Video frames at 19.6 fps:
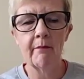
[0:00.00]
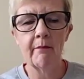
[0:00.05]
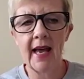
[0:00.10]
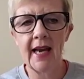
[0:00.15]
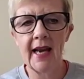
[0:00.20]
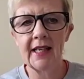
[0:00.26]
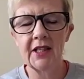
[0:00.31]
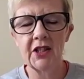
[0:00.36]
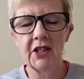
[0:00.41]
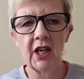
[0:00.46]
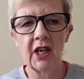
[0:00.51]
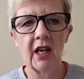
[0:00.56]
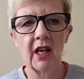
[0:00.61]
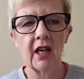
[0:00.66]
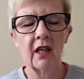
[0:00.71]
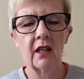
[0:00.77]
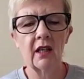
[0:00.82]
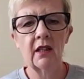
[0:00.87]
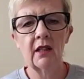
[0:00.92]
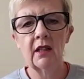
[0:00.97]

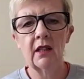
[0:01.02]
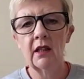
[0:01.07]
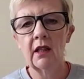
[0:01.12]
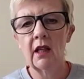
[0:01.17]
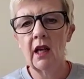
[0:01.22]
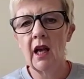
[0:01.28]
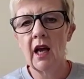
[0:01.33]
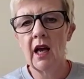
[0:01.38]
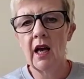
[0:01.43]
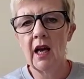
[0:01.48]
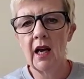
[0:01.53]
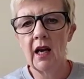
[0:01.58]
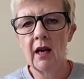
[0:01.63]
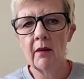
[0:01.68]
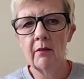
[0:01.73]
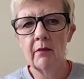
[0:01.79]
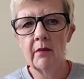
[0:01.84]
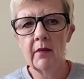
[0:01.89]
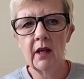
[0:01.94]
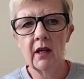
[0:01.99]
manager,
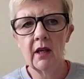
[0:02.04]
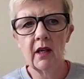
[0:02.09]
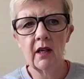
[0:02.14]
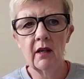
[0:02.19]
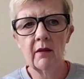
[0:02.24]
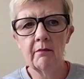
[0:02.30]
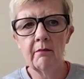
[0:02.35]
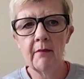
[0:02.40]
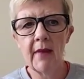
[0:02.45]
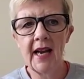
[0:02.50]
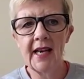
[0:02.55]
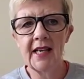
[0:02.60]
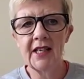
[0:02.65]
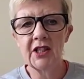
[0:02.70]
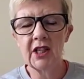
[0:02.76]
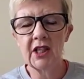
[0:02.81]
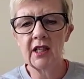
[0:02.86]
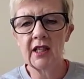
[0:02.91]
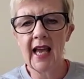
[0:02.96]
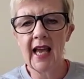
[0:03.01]
um,
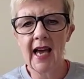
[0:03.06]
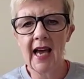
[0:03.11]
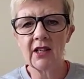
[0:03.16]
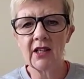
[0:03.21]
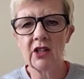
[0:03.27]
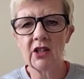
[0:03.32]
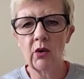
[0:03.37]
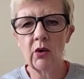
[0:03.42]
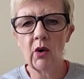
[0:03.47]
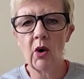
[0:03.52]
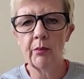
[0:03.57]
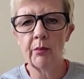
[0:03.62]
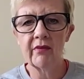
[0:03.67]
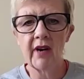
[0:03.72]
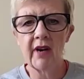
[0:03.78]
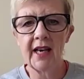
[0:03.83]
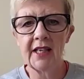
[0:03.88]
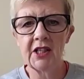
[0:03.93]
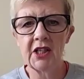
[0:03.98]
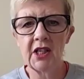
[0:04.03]
managing the actual
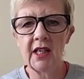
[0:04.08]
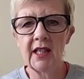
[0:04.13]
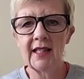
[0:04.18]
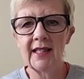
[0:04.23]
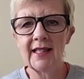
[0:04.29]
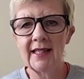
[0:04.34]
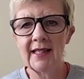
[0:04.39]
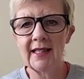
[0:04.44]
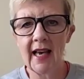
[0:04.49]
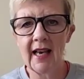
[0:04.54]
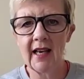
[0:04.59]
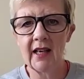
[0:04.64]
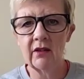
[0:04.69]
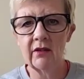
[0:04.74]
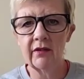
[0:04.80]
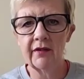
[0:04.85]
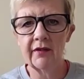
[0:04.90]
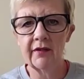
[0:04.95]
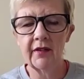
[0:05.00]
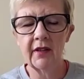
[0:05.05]
operation
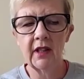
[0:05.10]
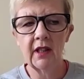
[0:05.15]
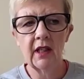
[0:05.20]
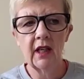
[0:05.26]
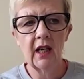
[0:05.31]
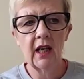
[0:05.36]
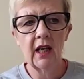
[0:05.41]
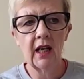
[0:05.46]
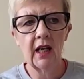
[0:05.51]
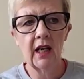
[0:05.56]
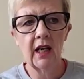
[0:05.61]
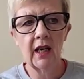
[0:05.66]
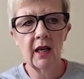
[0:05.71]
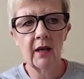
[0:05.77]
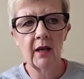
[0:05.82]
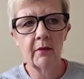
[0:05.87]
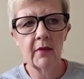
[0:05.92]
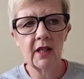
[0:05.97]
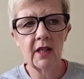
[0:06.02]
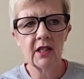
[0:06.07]
itself.
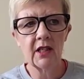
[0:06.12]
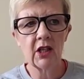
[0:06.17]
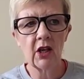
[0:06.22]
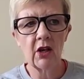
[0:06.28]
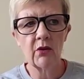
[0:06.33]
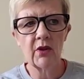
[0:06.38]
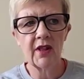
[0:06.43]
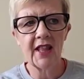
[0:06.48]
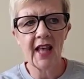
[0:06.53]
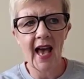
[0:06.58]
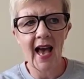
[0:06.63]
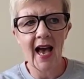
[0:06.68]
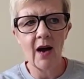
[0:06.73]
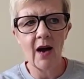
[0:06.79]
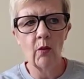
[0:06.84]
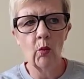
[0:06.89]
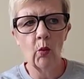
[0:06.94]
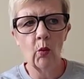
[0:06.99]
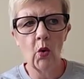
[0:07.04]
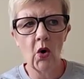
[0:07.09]
So that
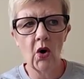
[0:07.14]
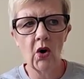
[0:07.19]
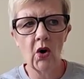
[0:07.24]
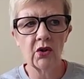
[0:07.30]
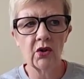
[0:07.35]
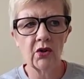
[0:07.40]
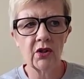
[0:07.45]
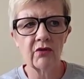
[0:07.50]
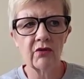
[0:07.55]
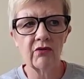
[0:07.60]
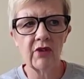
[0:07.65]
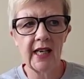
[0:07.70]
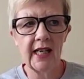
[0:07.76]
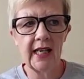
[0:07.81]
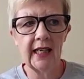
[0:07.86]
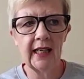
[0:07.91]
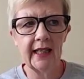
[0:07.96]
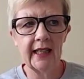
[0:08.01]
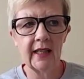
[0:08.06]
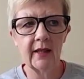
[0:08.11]
was
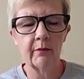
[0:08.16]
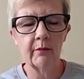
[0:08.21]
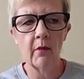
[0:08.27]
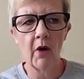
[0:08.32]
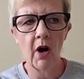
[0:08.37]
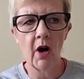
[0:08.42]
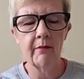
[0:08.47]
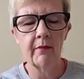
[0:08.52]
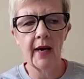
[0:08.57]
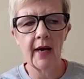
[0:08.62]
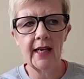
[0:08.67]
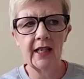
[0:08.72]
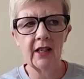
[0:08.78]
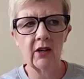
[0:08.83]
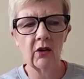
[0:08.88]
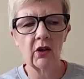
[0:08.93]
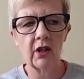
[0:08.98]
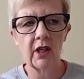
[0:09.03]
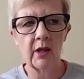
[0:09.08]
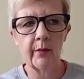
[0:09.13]
really my main
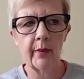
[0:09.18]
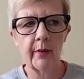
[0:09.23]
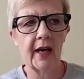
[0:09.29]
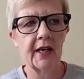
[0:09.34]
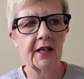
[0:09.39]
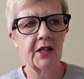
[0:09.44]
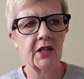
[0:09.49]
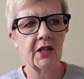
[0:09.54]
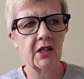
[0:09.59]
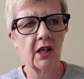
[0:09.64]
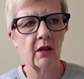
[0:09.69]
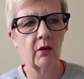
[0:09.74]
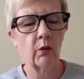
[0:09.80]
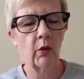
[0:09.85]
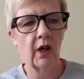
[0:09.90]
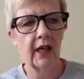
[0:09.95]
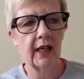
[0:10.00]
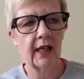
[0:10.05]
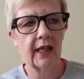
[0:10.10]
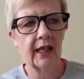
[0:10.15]
occupation,
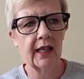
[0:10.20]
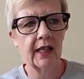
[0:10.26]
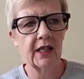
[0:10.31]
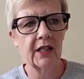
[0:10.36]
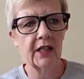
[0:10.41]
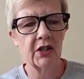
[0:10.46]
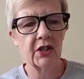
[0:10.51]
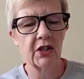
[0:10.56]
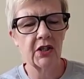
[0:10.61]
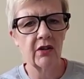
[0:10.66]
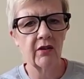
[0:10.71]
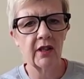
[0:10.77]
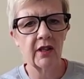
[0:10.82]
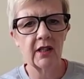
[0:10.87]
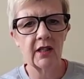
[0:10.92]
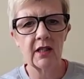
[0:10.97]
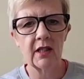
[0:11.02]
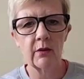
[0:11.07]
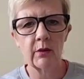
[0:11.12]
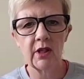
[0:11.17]
working in
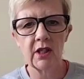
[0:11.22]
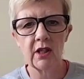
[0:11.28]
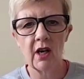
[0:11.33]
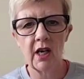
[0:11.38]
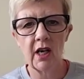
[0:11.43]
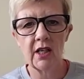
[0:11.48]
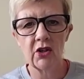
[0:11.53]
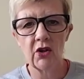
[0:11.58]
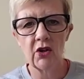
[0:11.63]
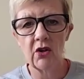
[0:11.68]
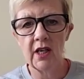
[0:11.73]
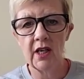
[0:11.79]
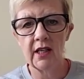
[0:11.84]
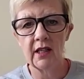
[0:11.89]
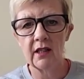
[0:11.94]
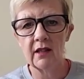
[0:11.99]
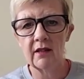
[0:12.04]
insurance, which I enjoyed.